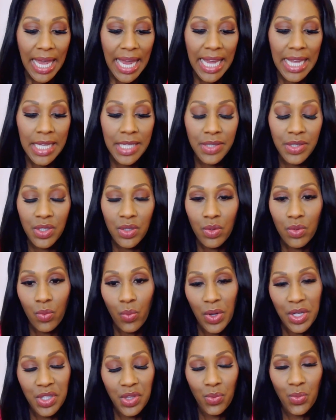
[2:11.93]
And
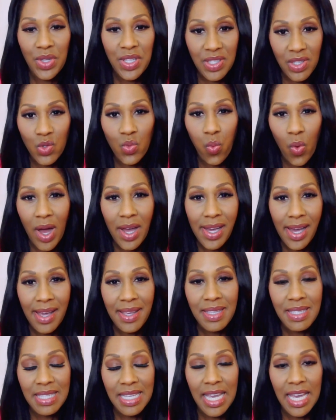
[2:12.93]
one of the reasons why
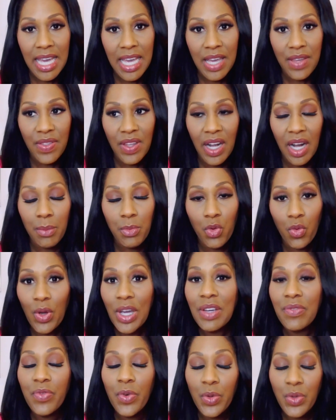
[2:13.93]
I say that I'm
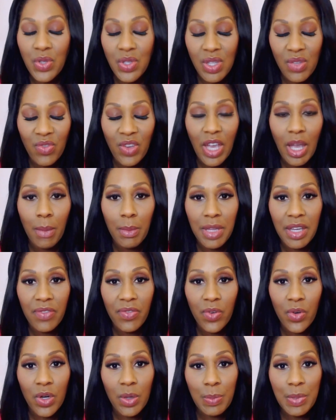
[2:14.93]
grateful to the family
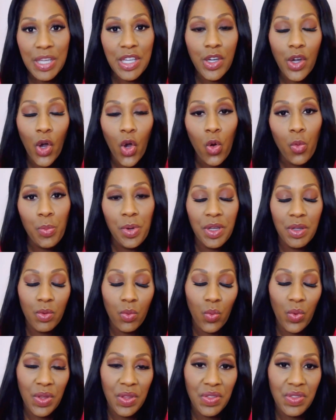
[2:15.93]
for being
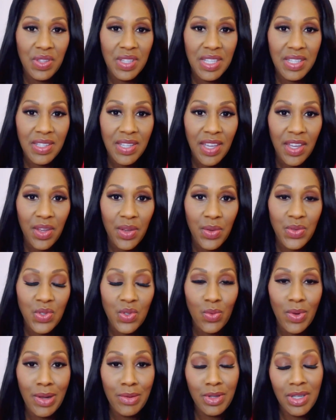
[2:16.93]
open with details
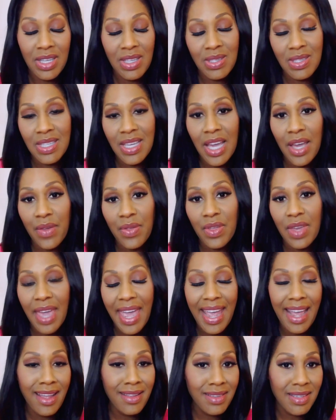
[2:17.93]
surrounding his death
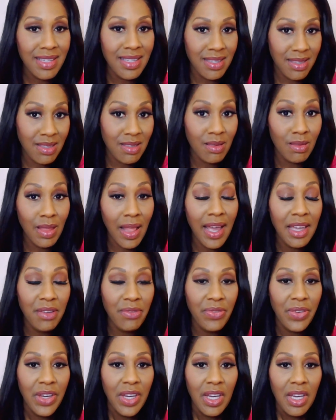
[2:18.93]
and his
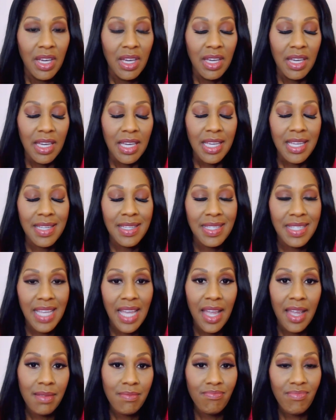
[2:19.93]
life is
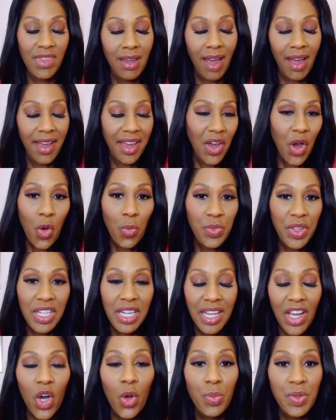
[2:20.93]
that I hope
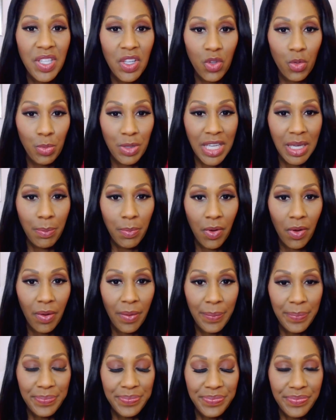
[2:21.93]
that it helps other people.